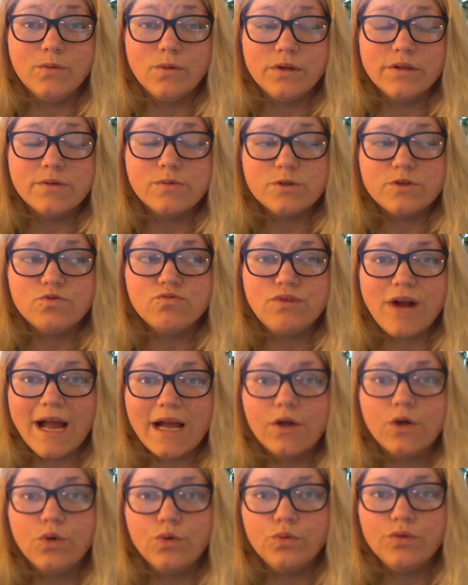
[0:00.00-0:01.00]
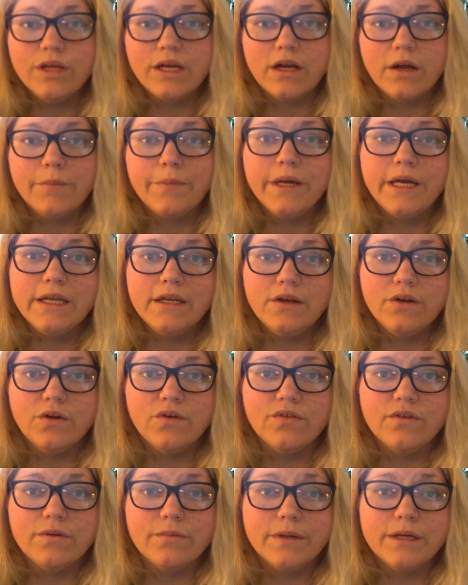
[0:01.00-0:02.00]
Well, there was a raccoon that got painted
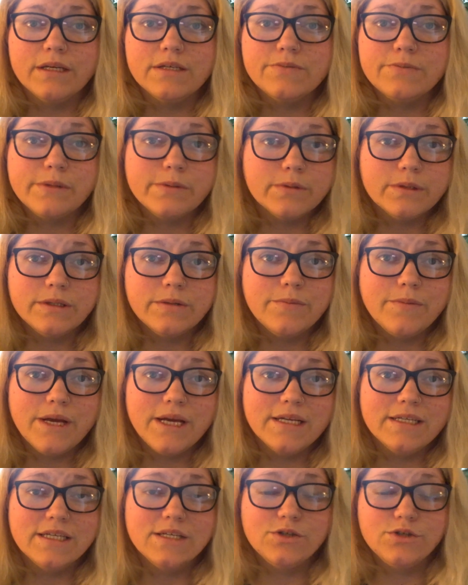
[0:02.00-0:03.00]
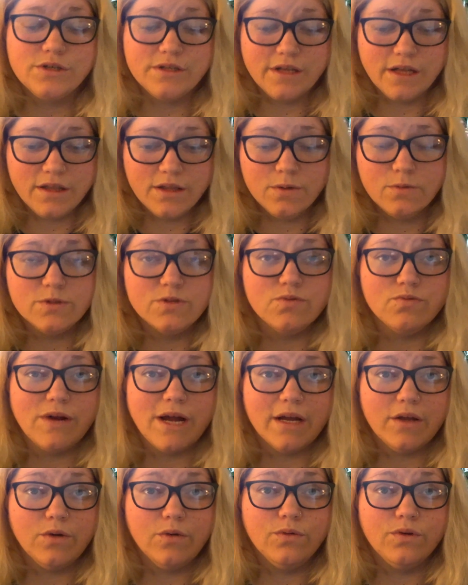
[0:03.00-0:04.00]
over because people didn't pay attention that there was a
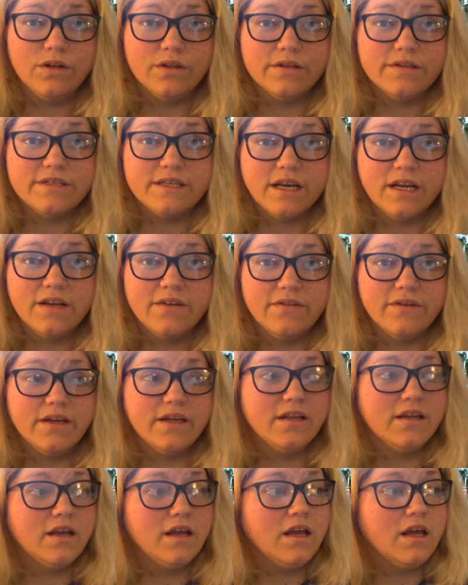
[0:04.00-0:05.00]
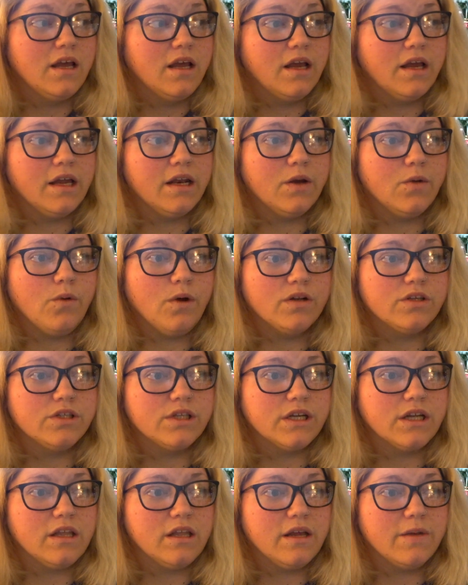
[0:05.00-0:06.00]
raccoon on the side of it. And I watched the
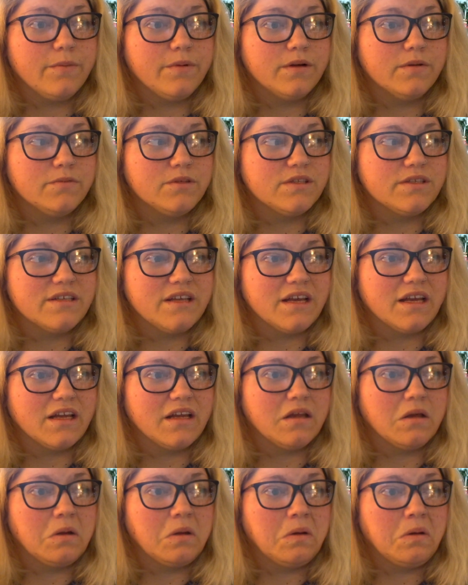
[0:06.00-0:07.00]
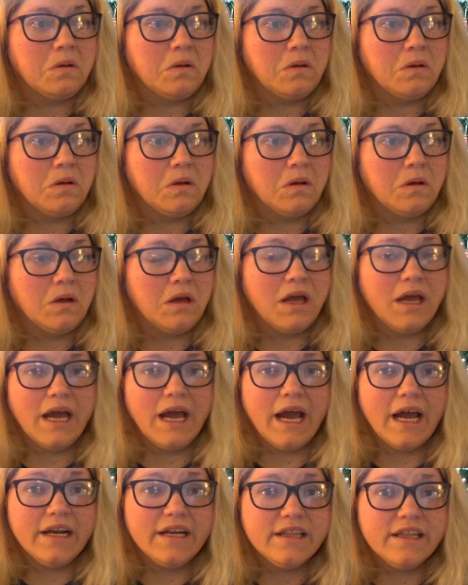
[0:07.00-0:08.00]
clip and I'm just like,
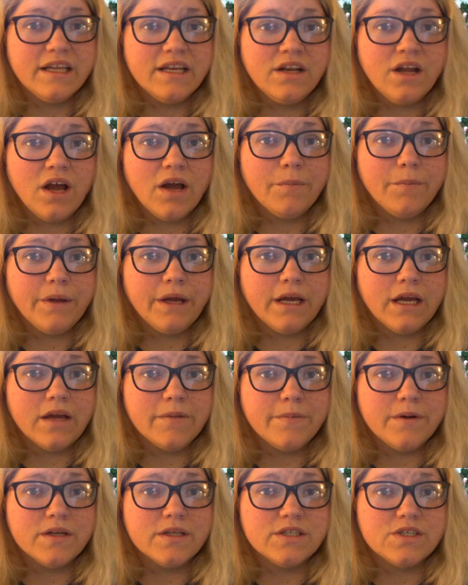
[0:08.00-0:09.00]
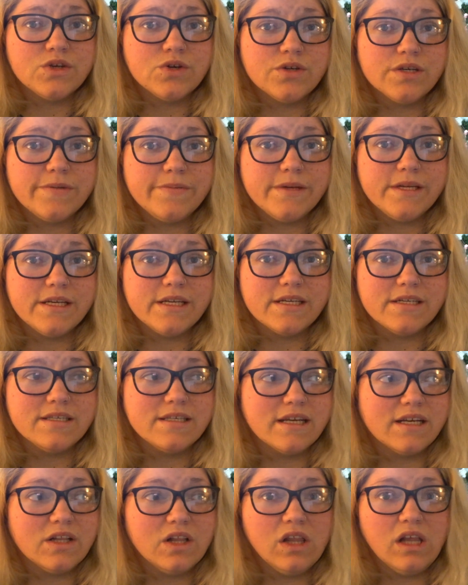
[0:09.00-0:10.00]
how did they not pick up on his creepiness?
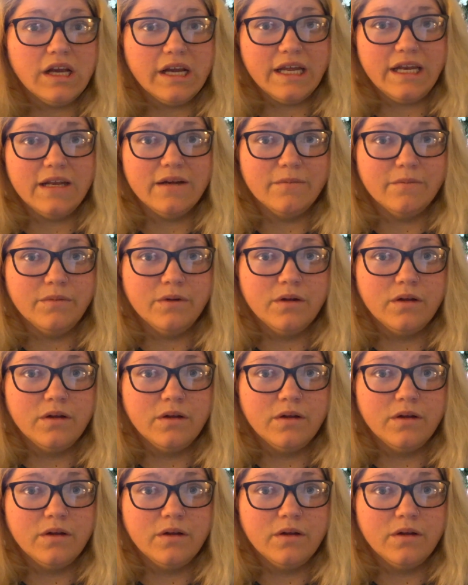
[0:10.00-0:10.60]
Like, look at him.